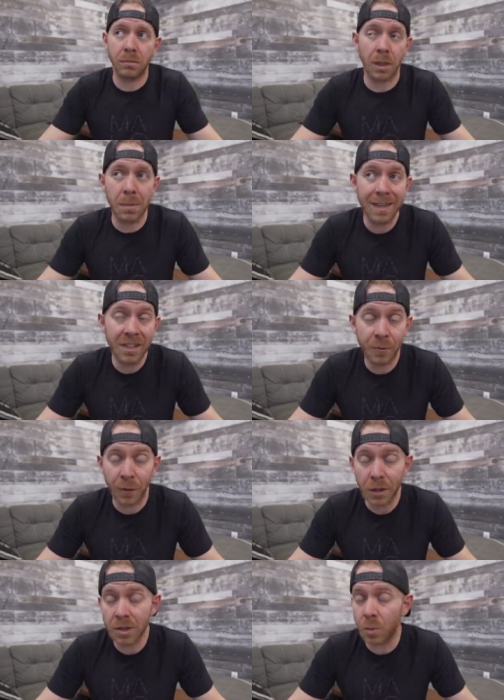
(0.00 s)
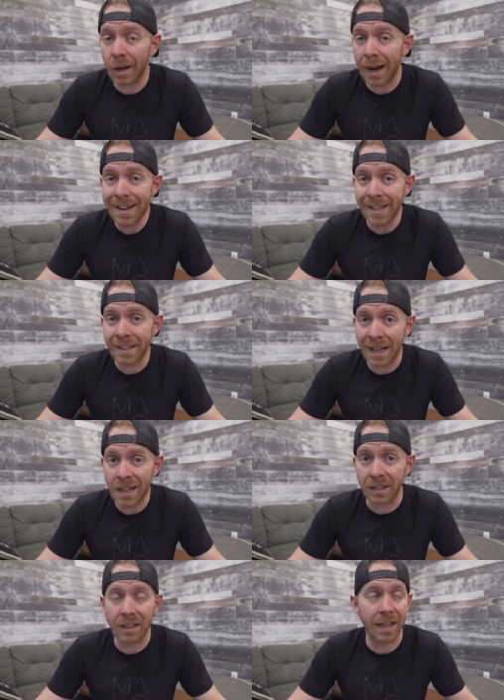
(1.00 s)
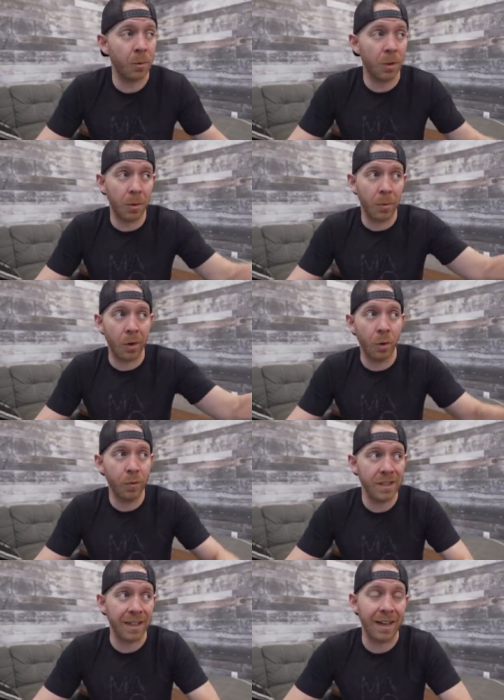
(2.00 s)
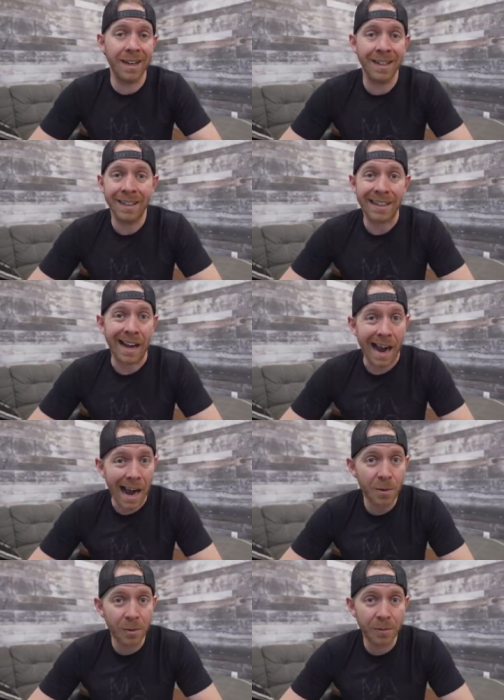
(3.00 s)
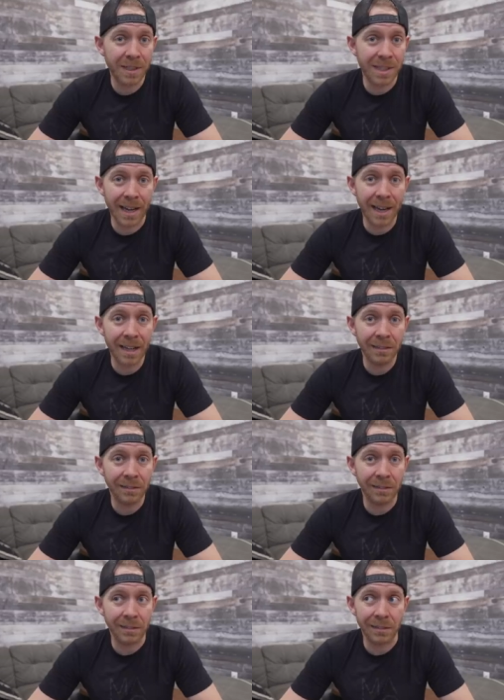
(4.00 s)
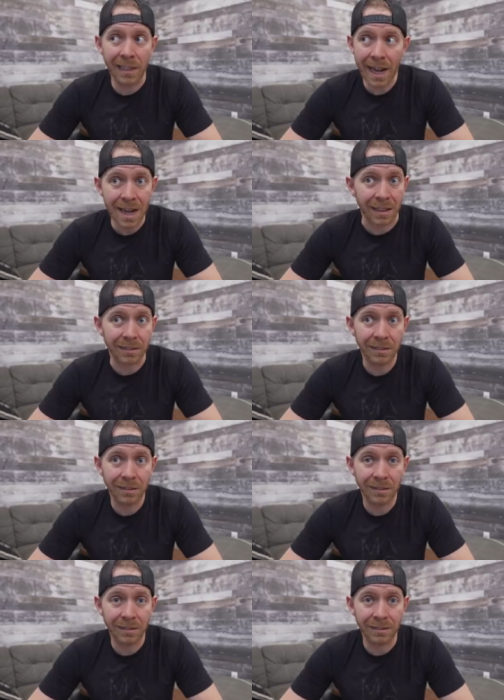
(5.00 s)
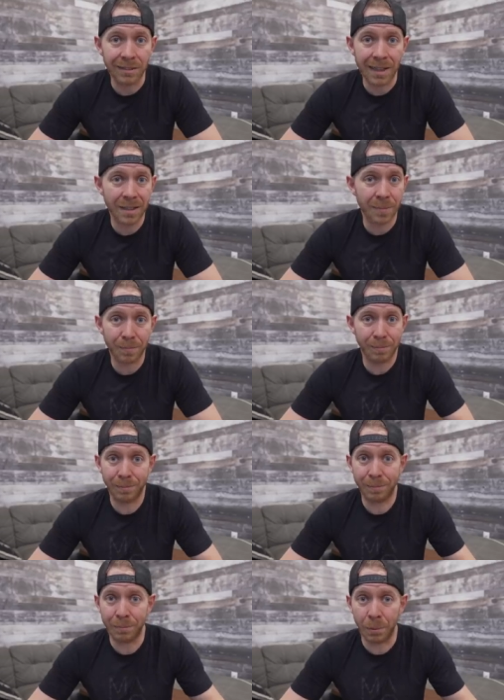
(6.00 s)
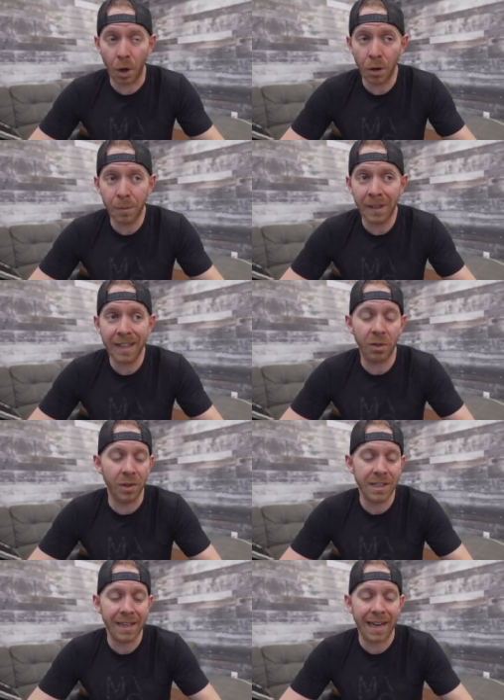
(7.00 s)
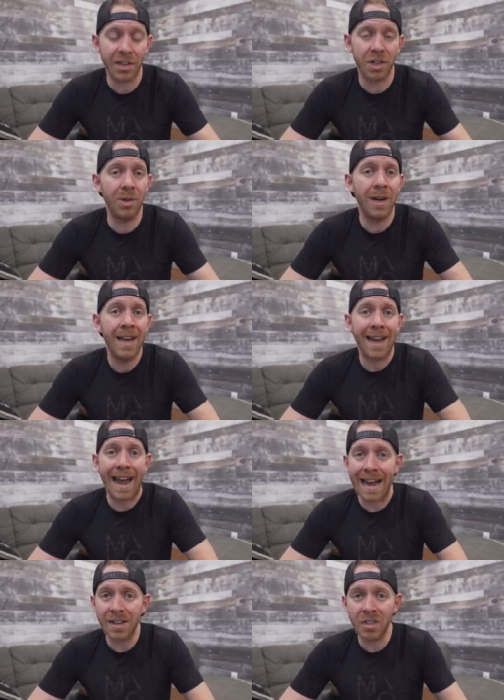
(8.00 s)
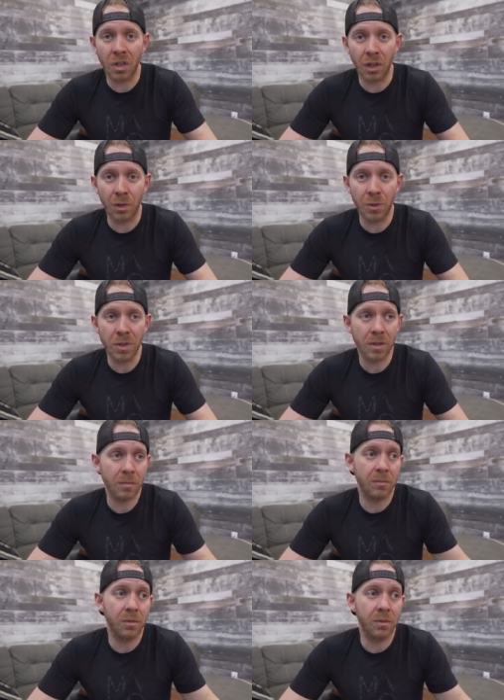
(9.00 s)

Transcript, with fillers: I mean, as far as what I can tell and what we went over today, I would say, yeah, it's probably going to get you as close